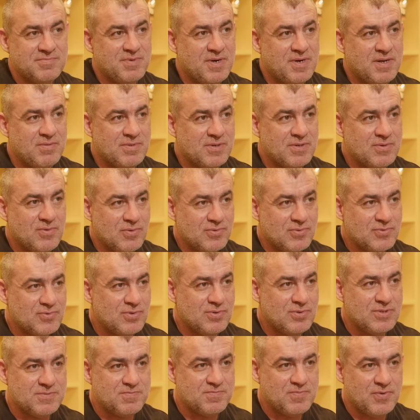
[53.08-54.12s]
Probably control
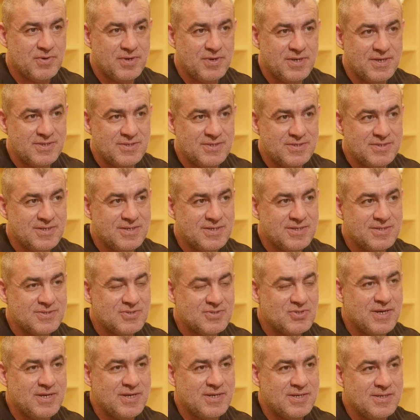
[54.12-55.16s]
his pronator and
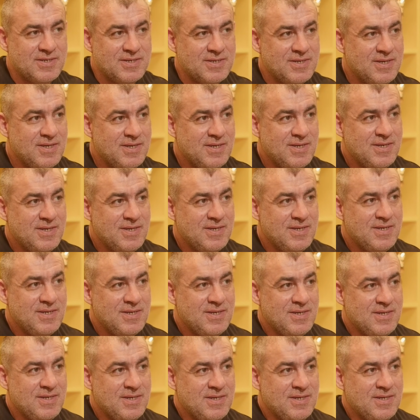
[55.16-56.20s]
try it.
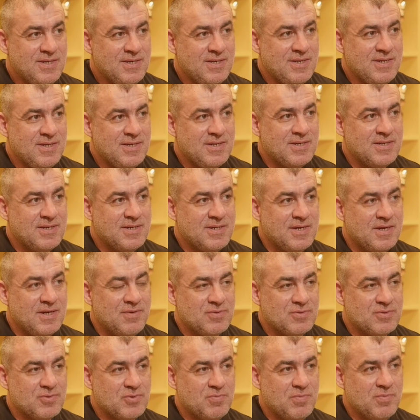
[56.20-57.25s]
I
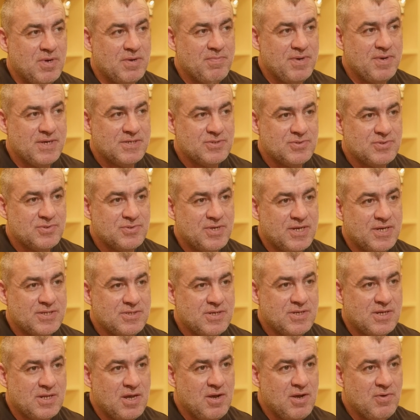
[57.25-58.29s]
will do my best to not
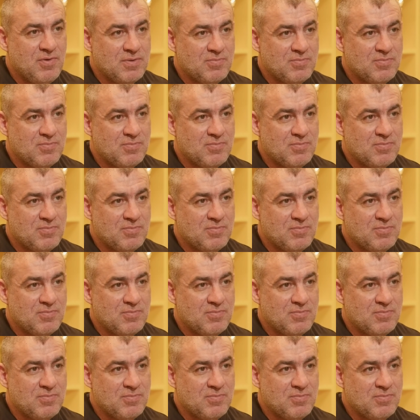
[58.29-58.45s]
allow